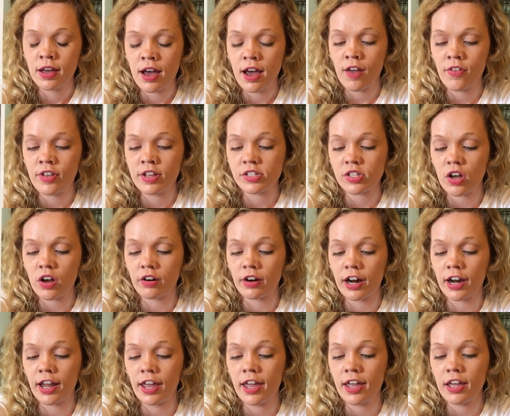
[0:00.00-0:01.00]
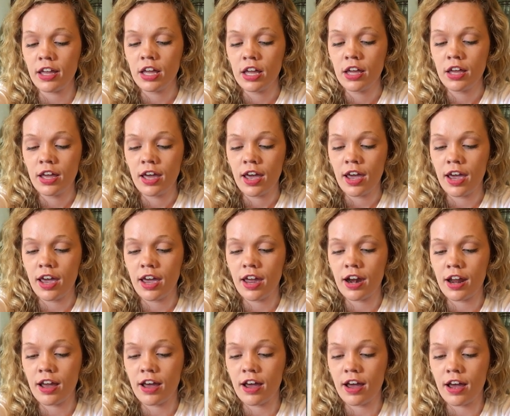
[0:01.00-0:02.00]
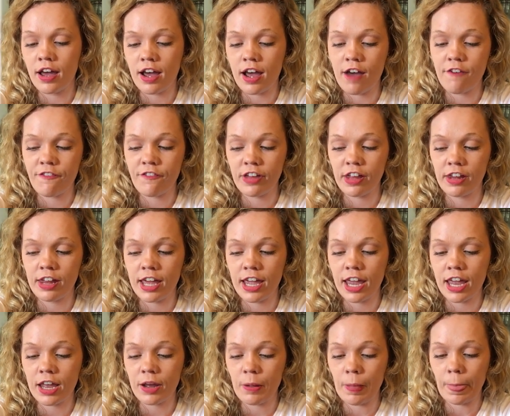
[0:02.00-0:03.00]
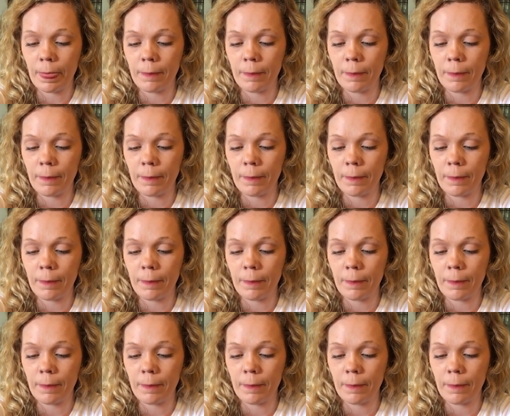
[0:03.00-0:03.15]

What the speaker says: on this already, and I feel like